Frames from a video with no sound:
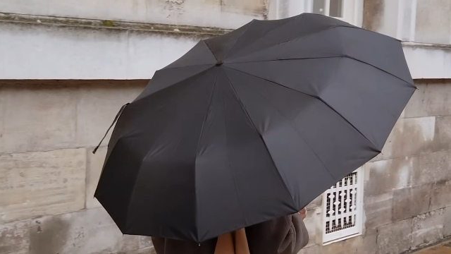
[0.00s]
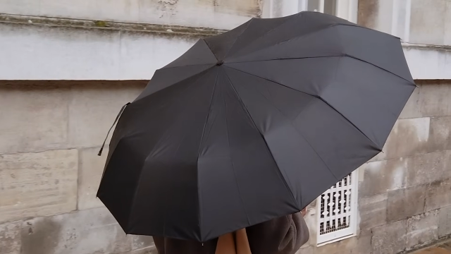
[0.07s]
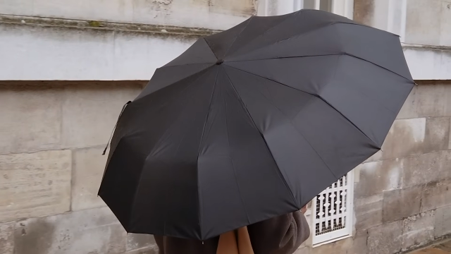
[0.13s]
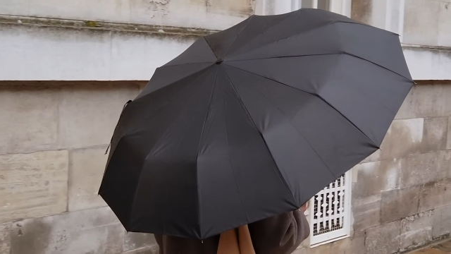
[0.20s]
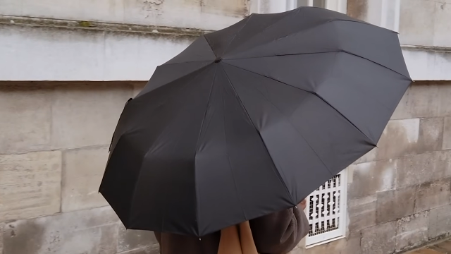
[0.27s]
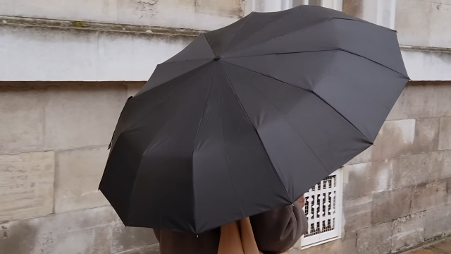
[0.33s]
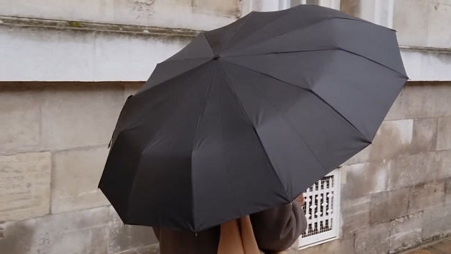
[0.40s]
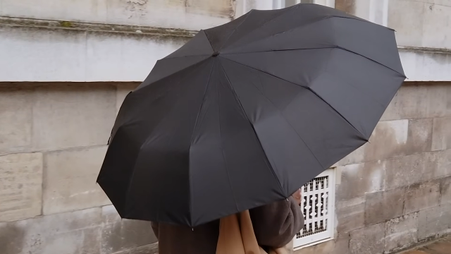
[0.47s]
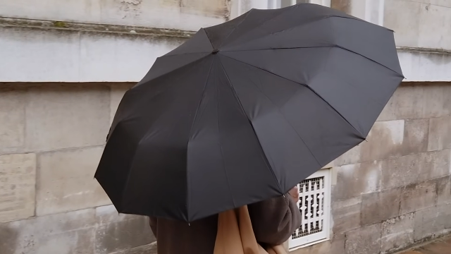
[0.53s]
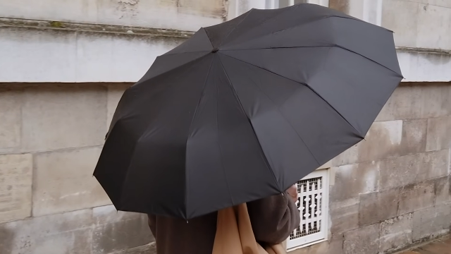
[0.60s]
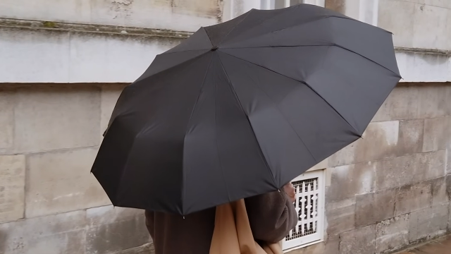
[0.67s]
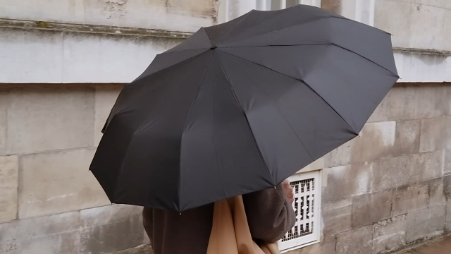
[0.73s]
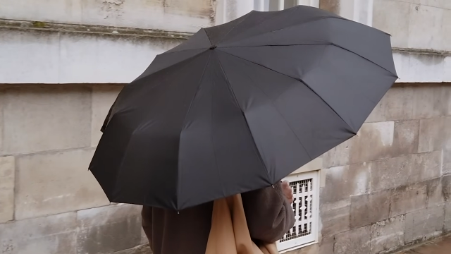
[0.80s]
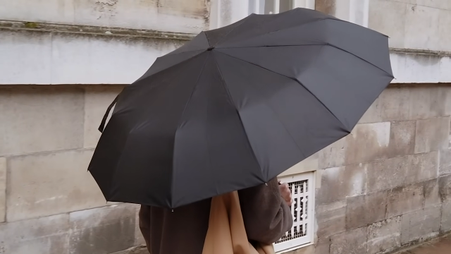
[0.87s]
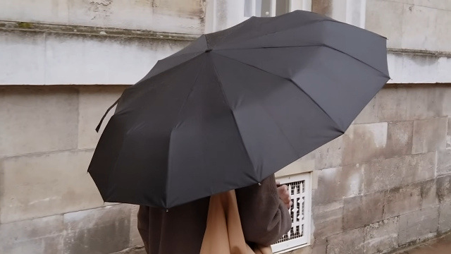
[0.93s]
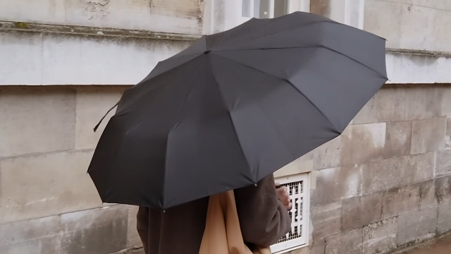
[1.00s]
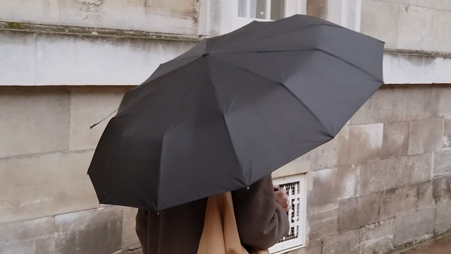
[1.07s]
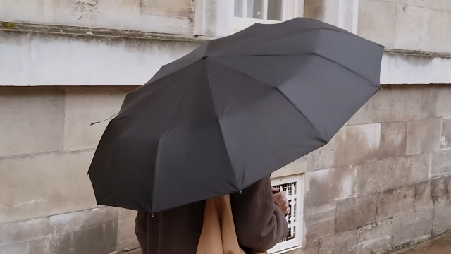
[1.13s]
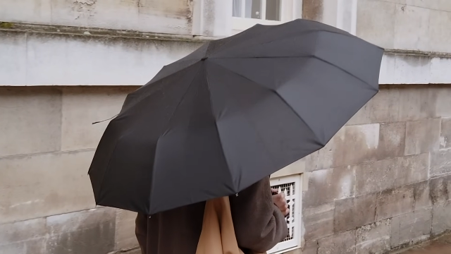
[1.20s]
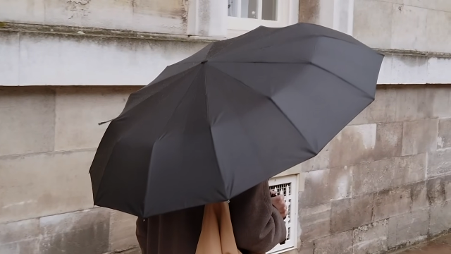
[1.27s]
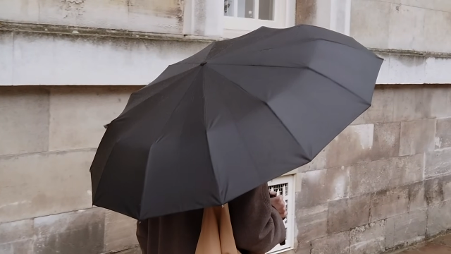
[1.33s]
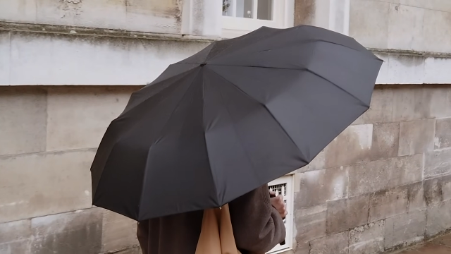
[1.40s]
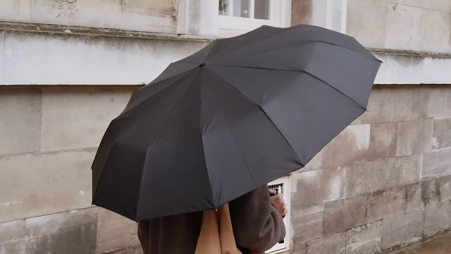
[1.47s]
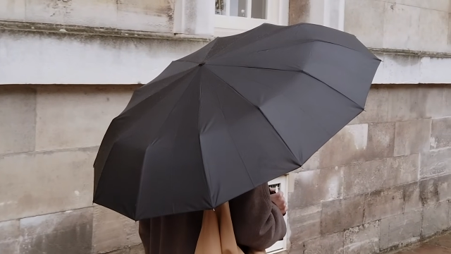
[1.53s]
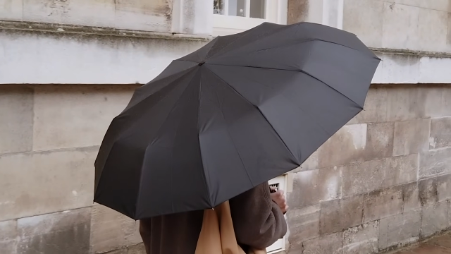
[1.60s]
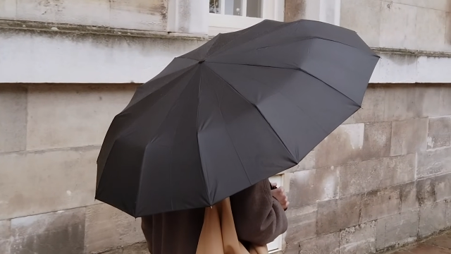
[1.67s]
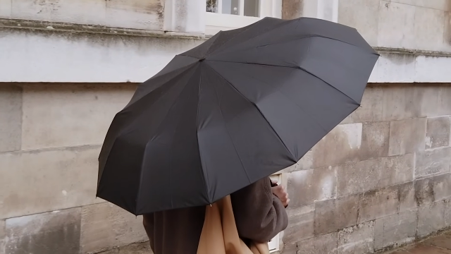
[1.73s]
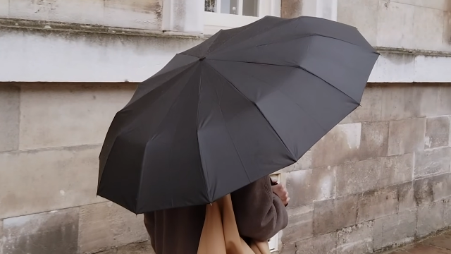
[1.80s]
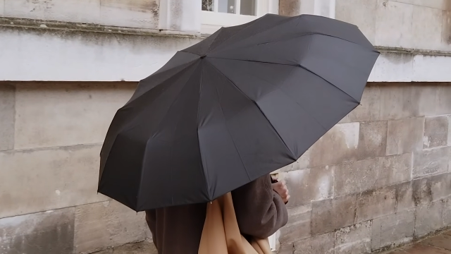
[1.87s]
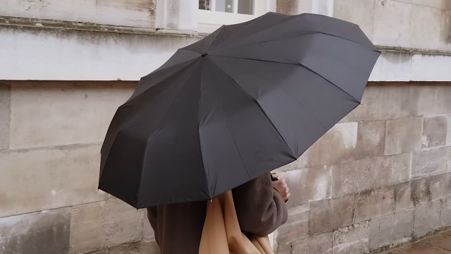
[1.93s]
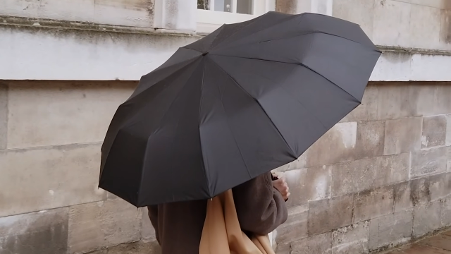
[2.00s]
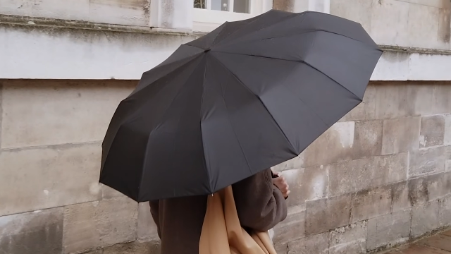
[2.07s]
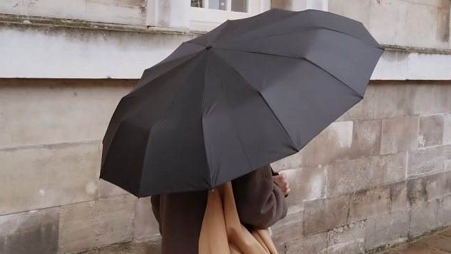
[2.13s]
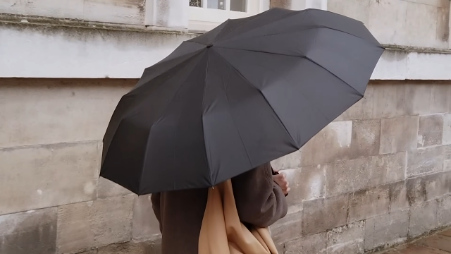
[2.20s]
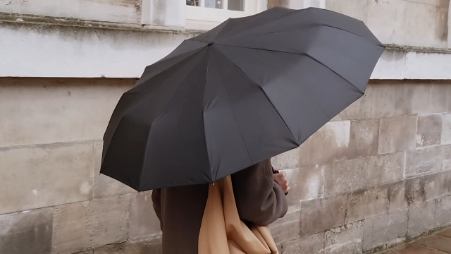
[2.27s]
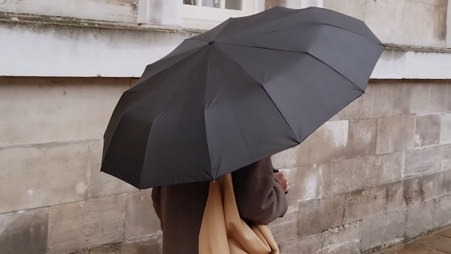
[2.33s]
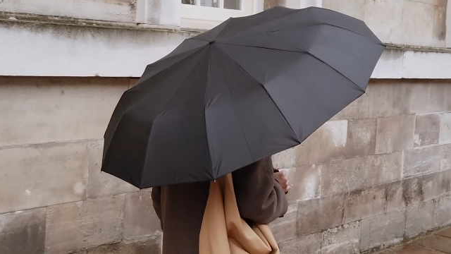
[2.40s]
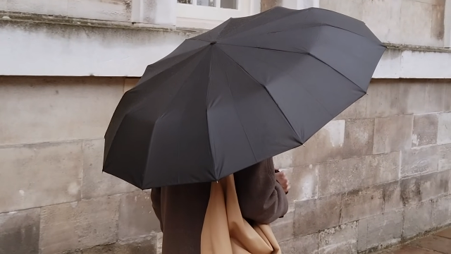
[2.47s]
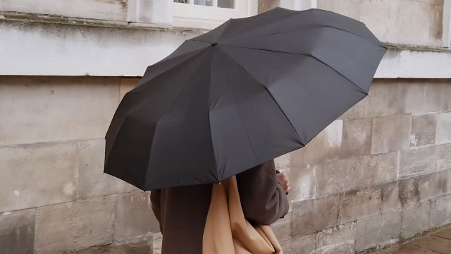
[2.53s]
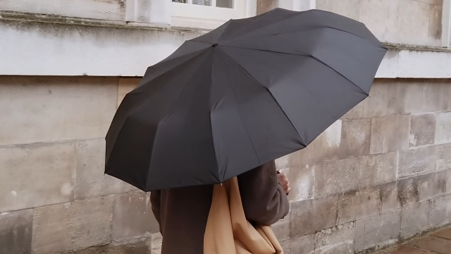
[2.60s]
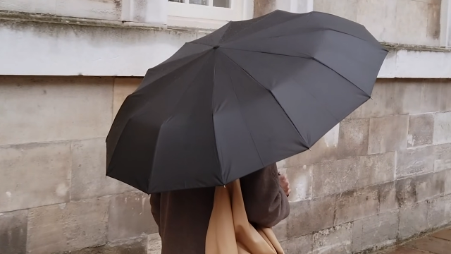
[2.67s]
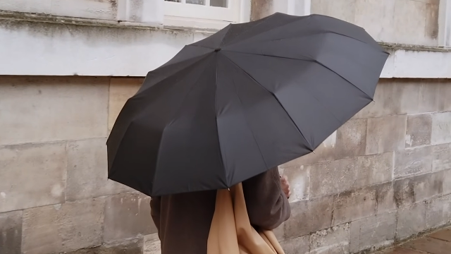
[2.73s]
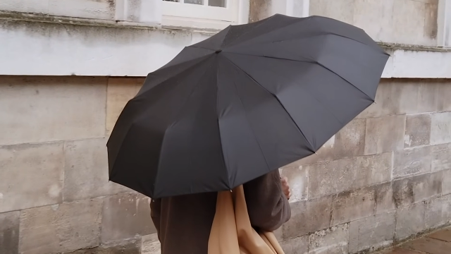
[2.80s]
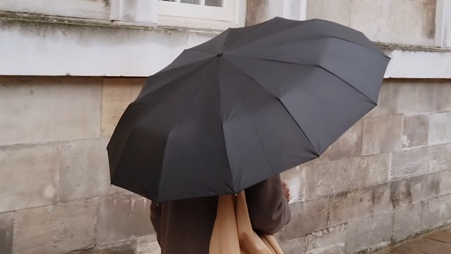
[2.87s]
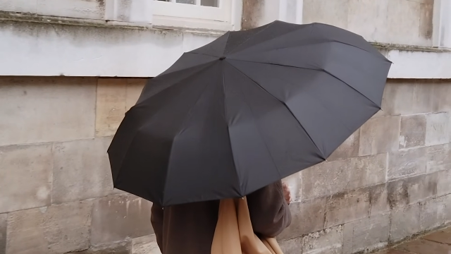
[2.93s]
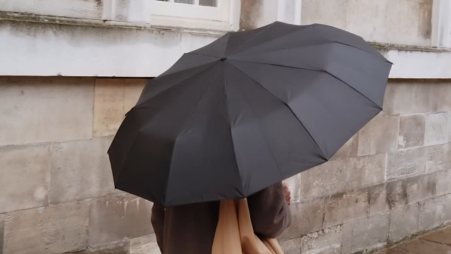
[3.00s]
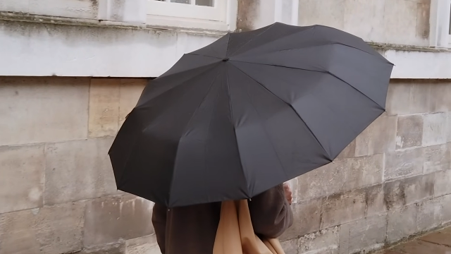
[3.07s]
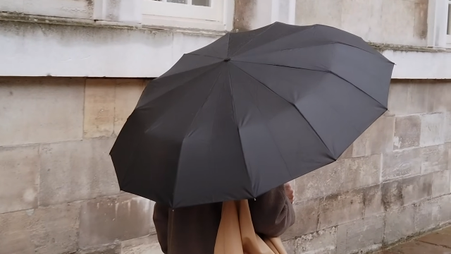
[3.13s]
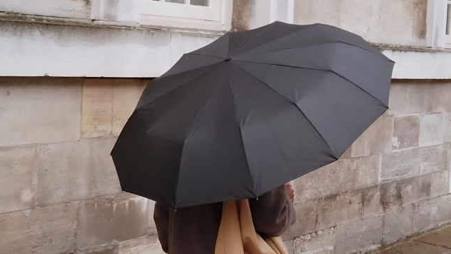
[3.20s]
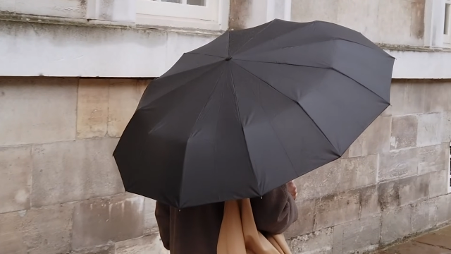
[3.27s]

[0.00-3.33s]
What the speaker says: [unreadable: no face in view]